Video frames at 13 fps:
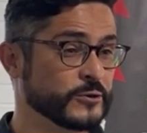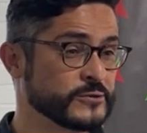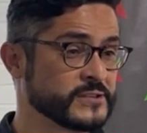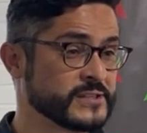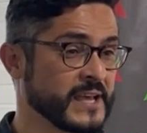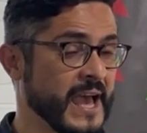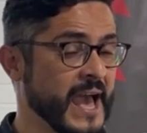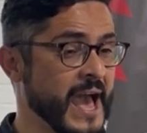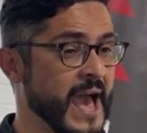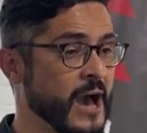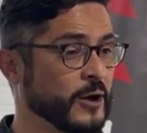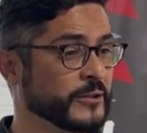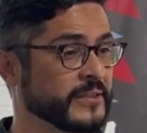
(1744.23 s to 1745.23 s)
those
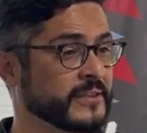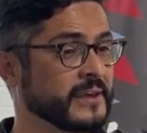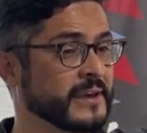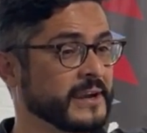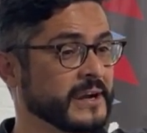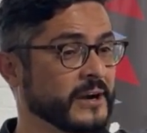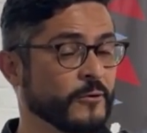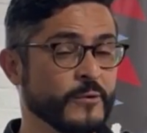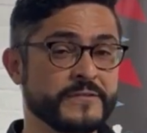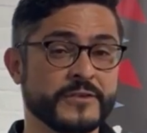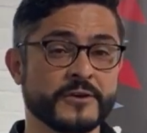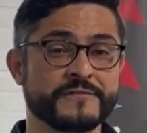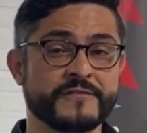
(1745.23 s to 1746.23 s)
out there
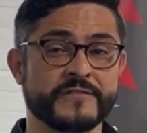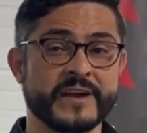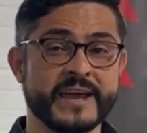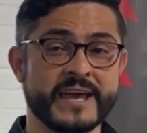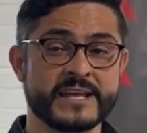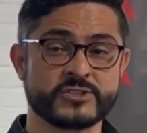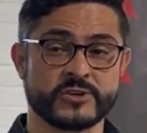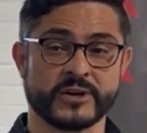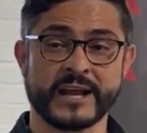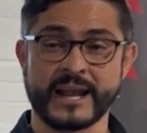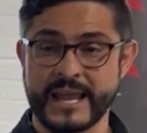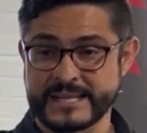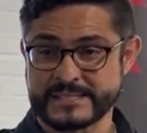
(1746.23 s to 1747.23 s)
with your friends,
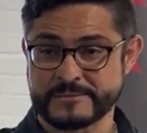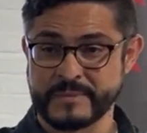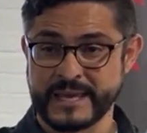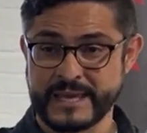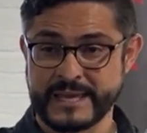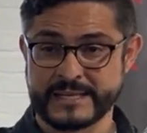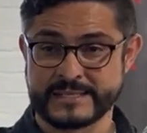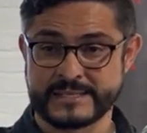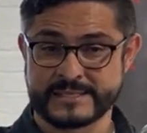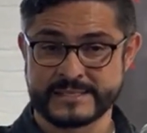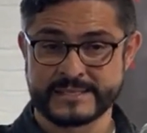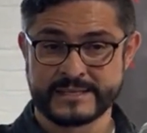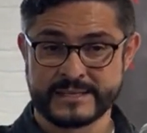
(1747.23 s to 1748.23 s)
your
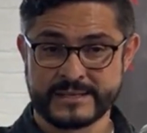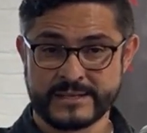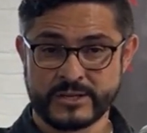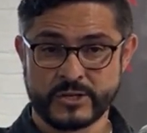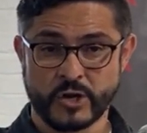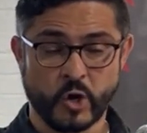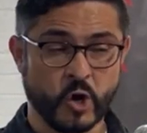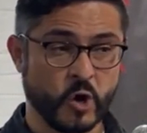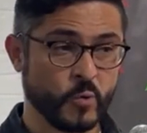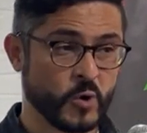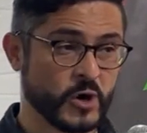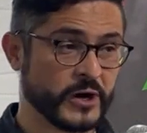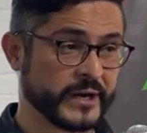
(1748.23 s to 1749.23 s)
classmates, your
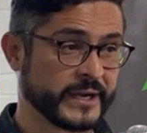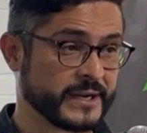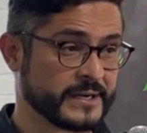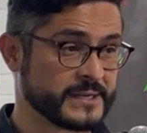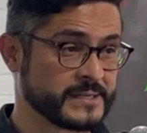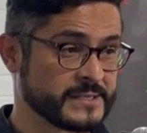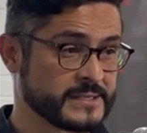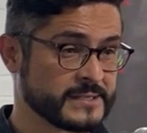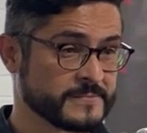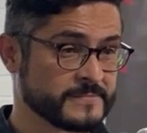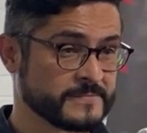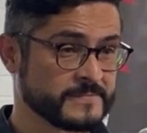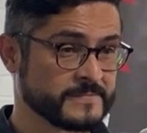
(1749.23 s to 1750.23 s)

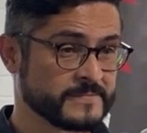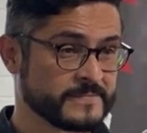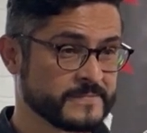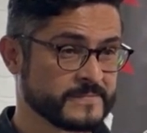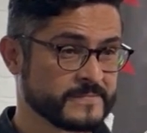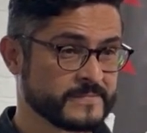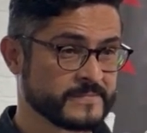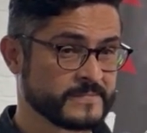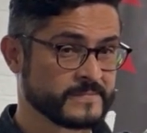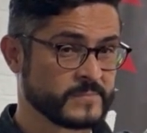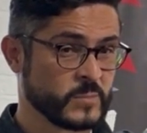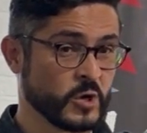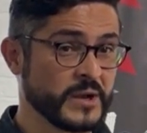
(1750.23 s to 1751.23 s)
co-workers,
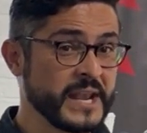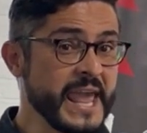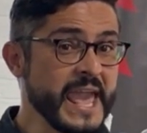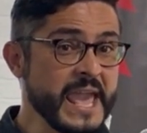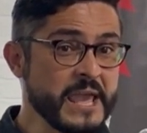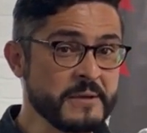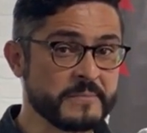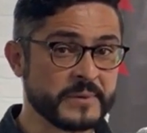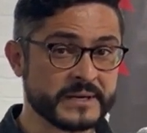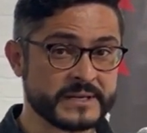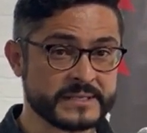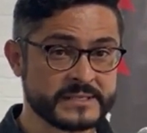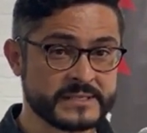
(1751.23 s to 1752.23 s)
your
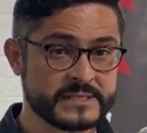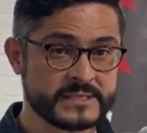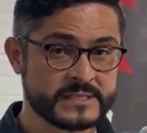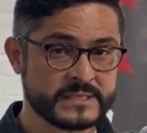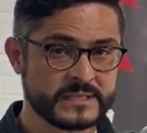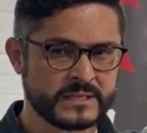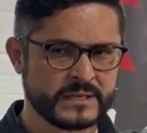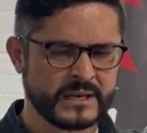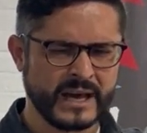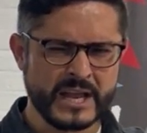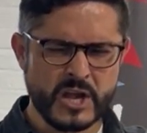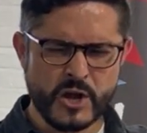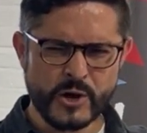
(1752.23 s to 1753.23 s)
neighbors?
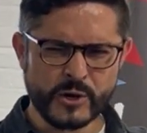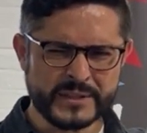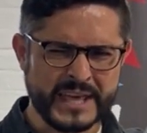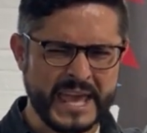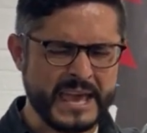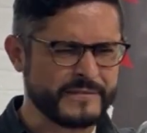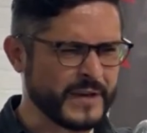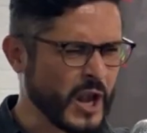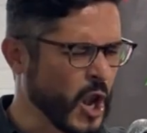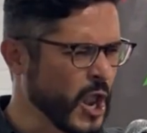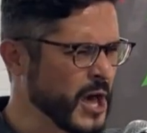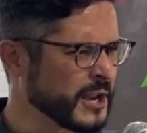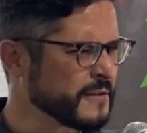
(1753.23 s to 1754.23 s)
I know they have
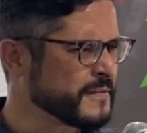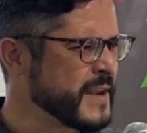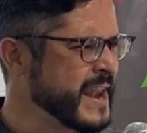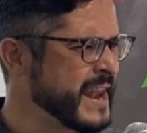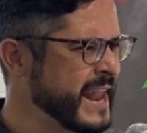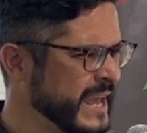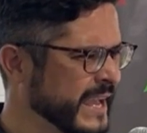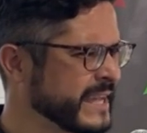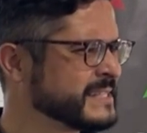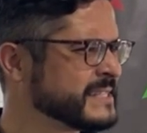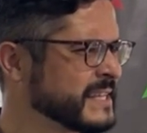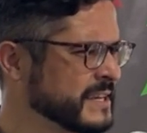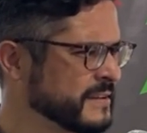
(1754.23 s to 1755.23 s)
a lot of
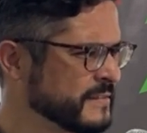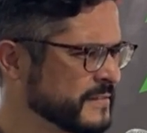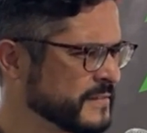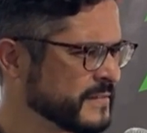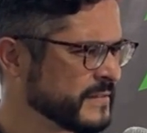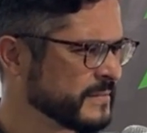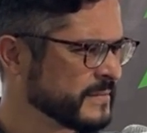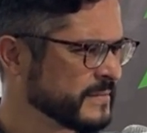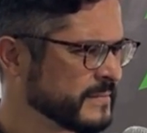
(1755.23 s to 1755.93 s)
negative